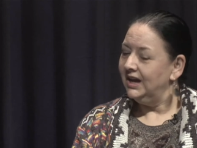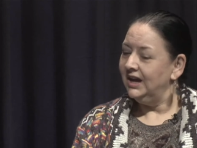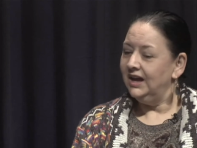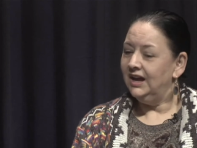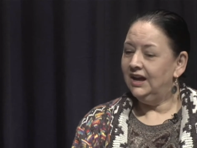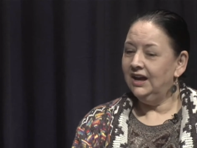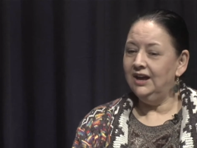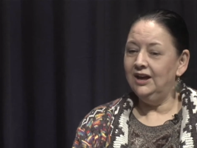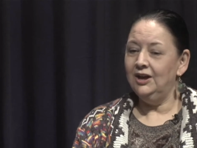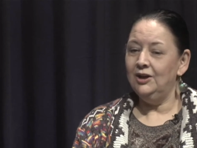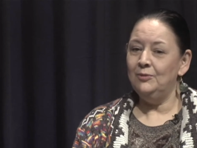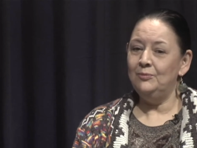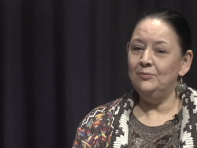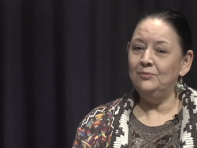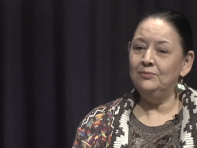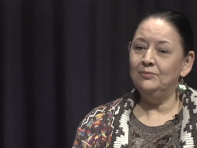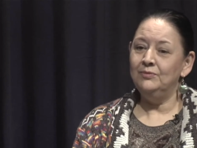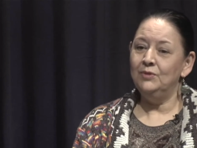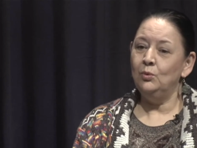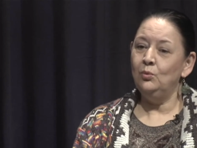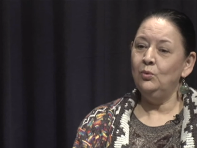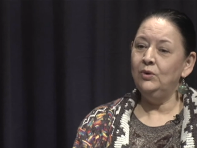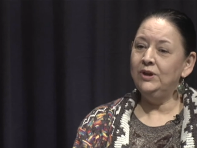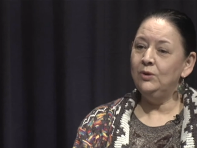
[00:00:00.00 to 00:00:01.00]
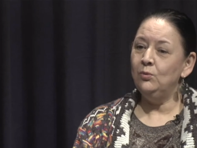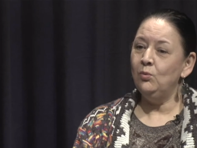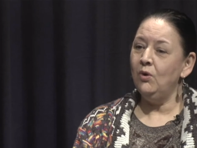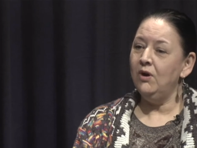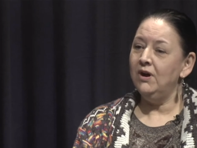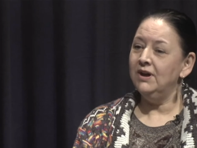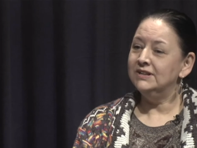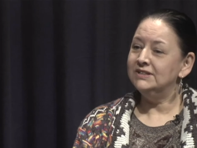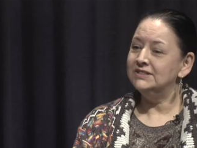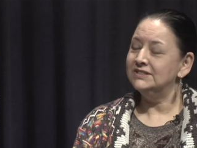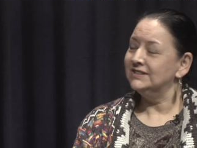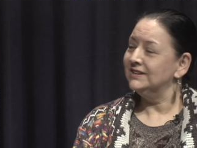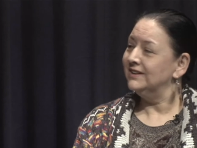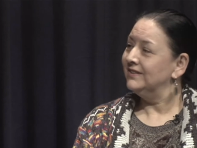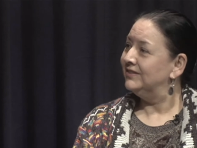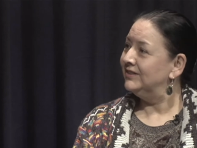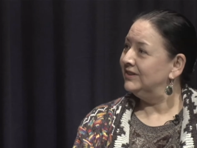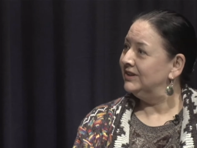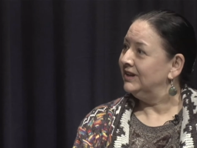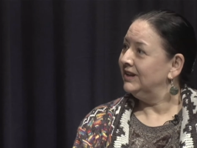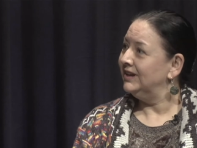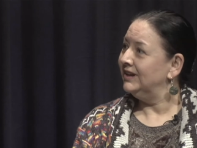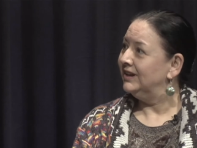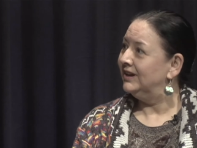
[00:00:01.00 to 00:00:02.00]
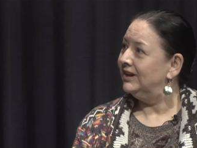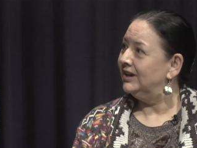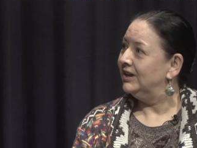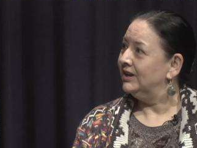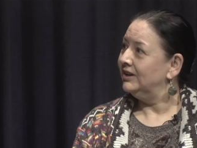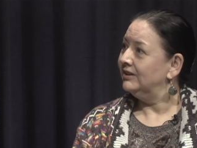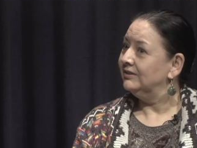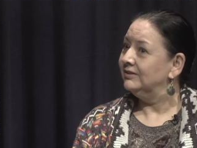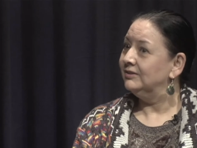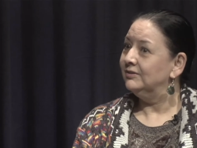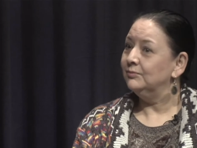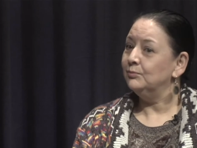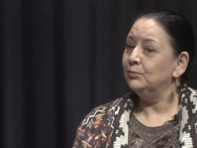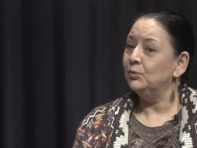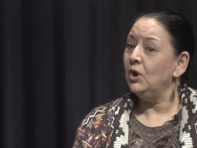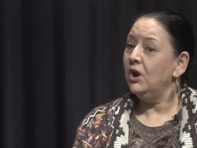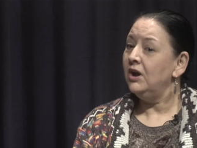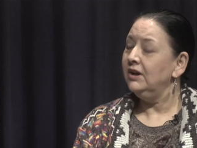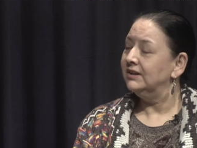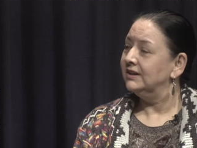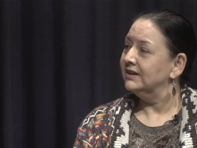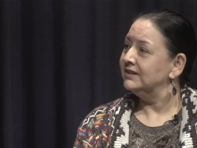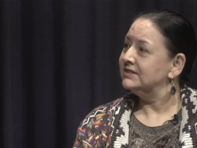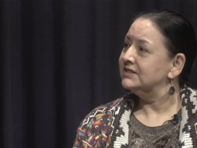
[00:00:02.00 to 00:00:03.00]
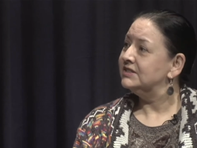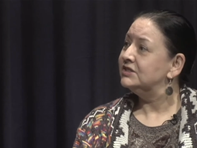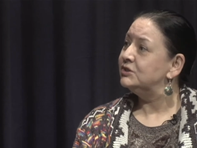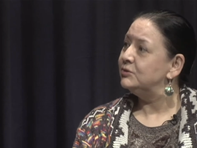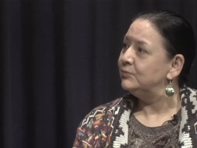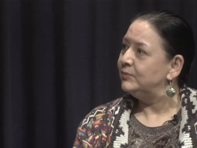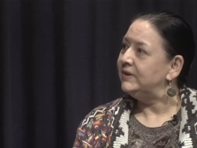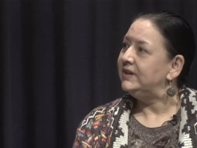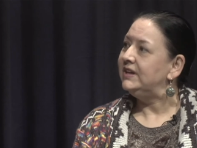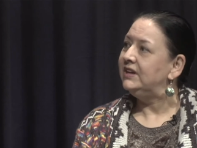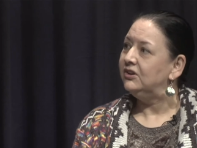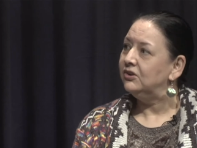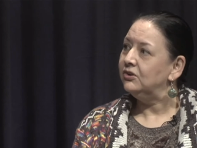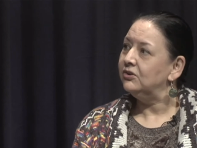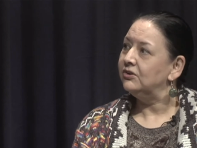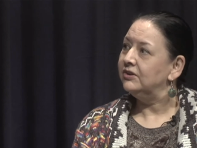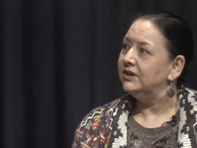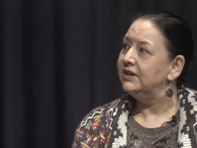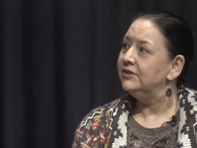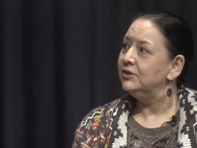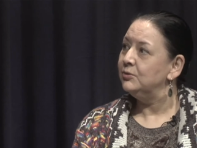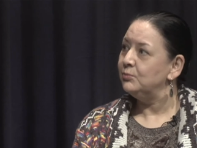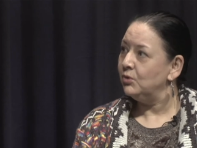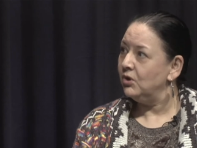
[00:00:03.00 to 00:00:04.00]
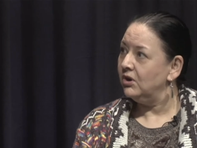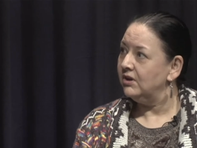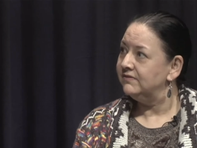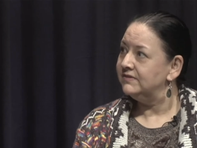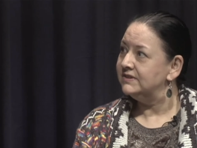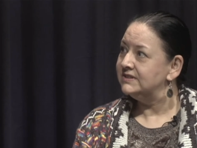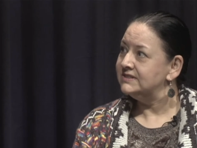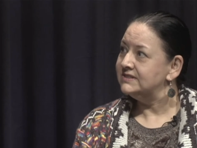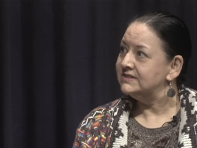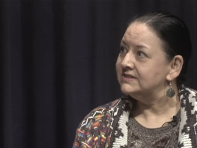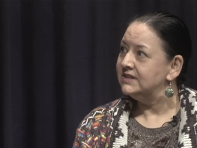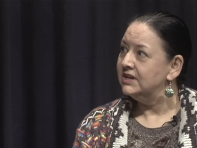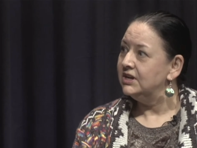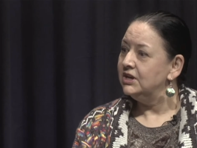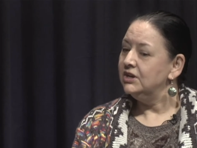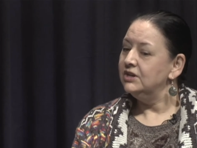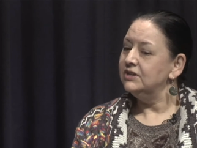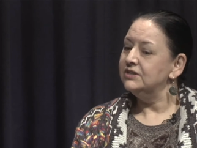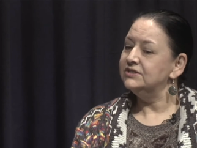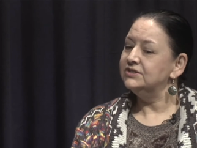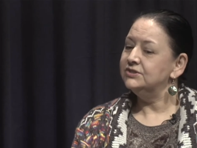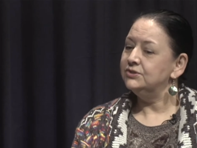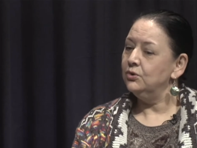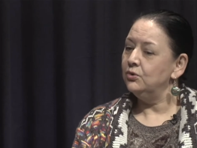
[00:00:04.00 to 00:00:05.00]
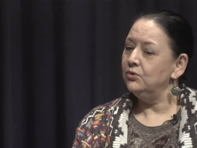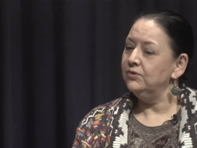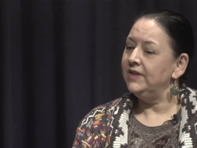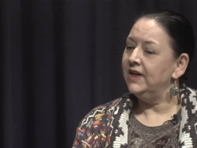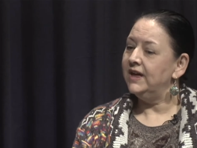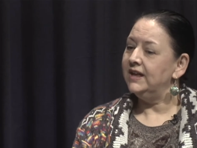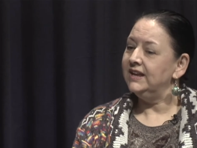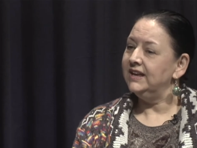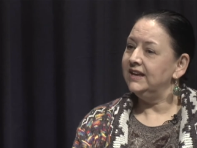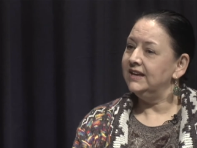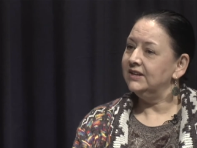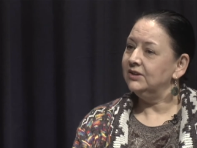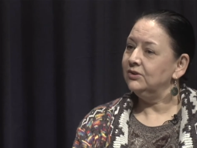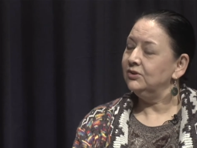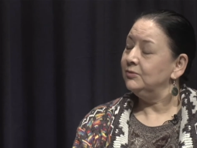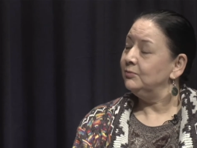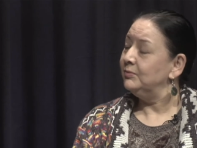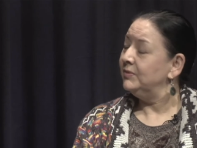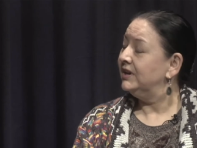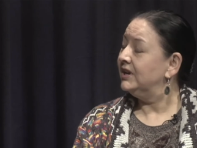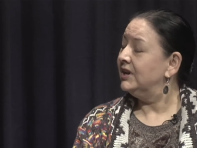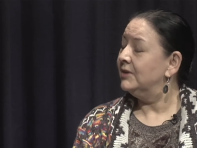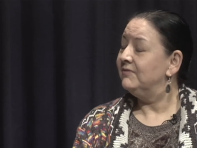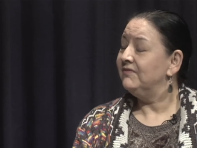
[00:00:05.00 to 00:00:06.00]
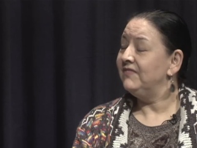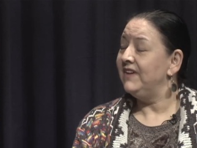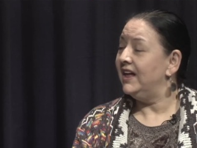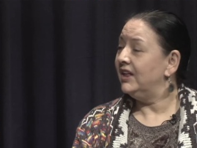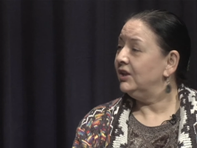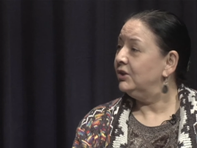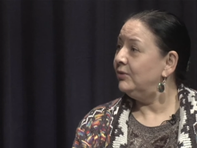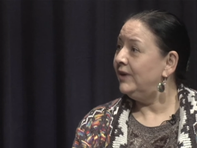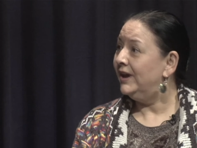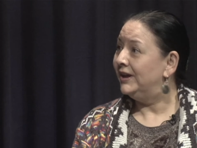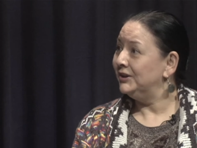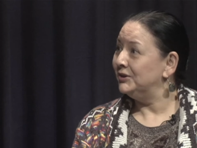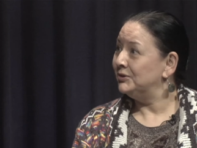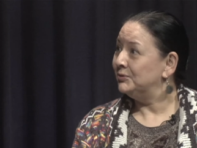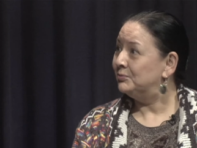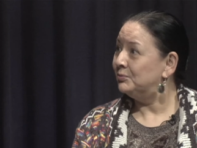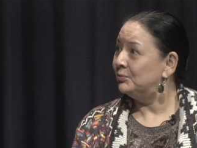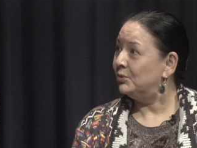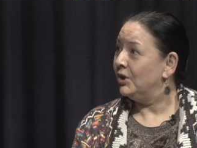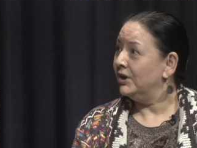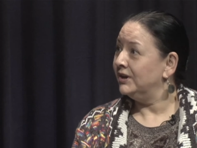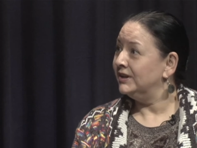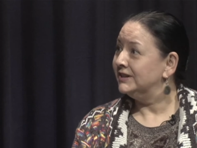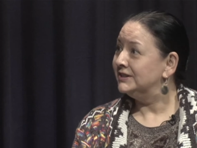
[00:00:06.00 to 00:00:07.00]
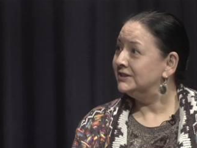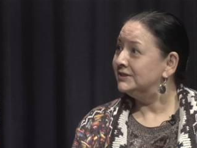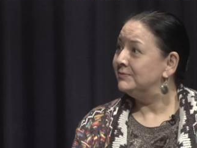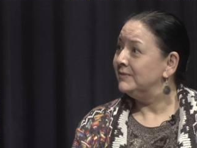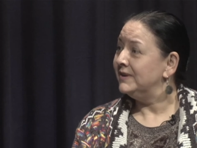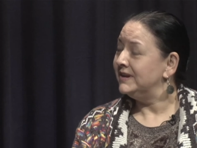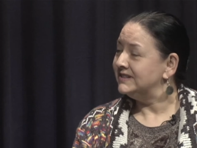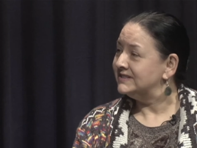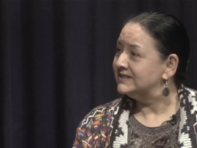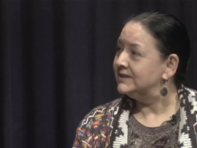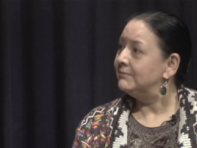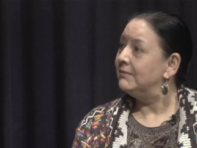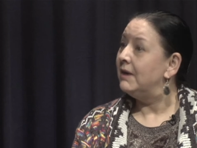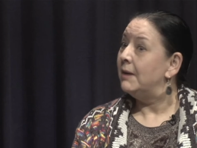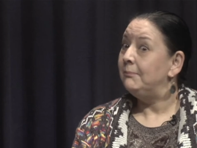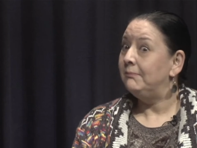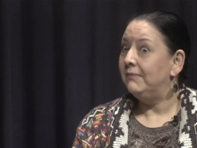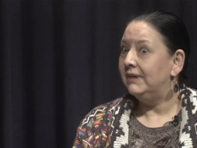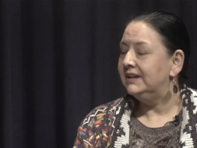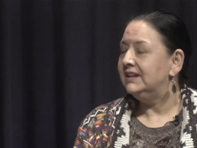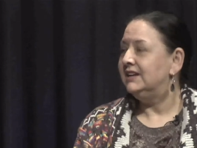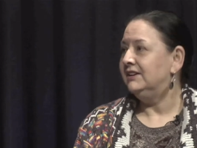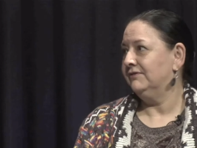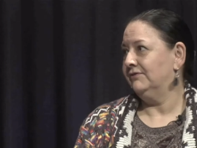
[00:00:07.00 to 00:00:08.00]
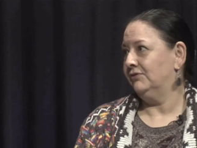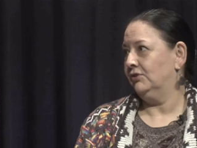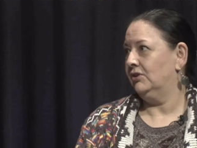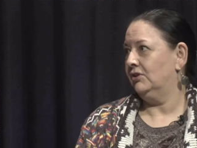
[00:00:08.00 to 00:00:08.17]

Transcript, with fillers: Um, we want the uh, product to be here in the province so that it can become value-added product to make some money for our